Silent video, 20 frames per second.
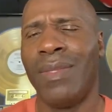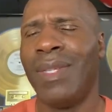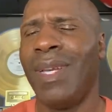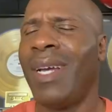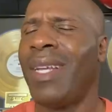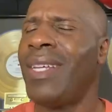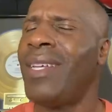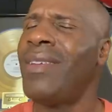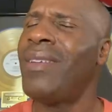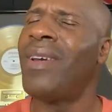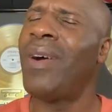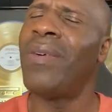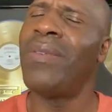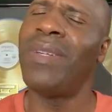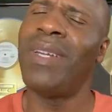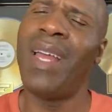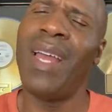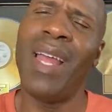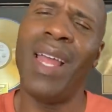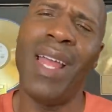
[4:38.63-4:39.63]
Now you know
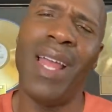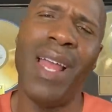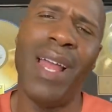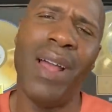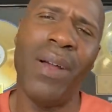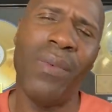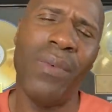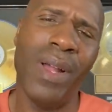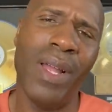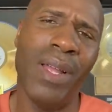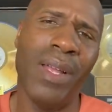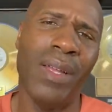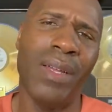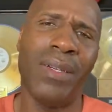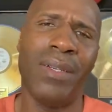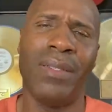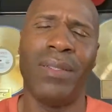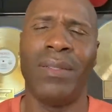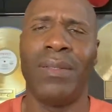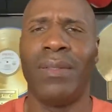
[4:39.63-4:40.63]
damn
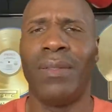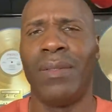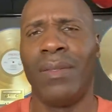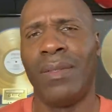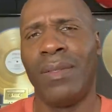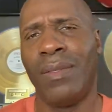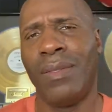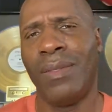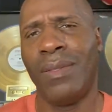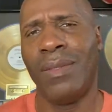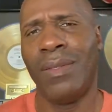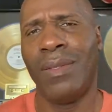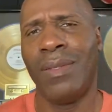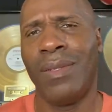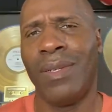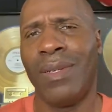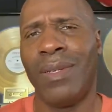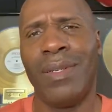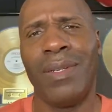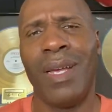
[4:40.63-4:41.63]
well,
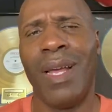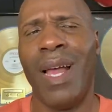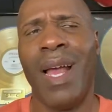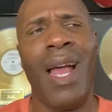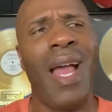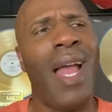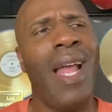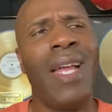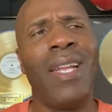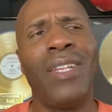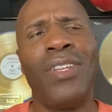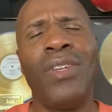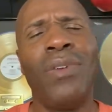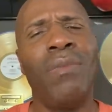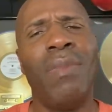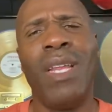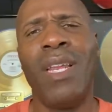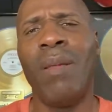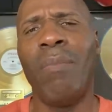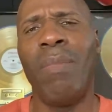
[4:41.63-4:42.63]
ain't
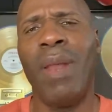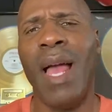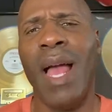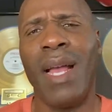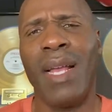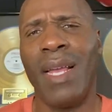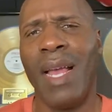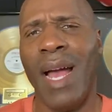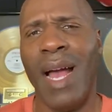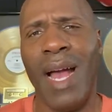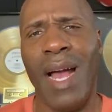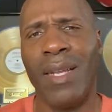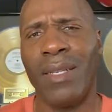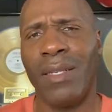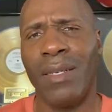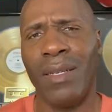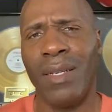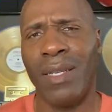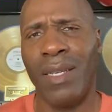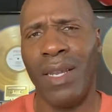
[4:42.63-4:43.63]
too many black guys
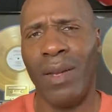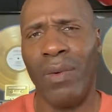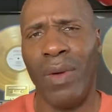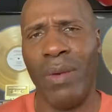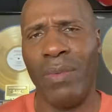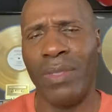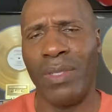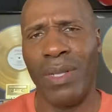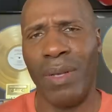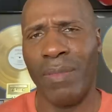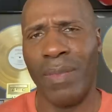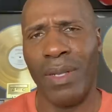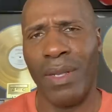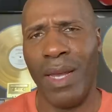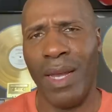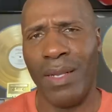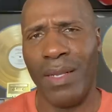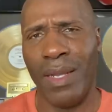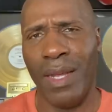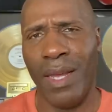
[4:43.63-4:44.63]
gonna get away with something
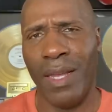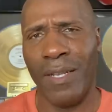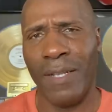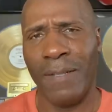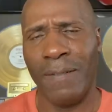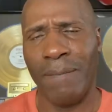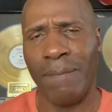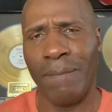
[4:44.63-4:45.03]
like that.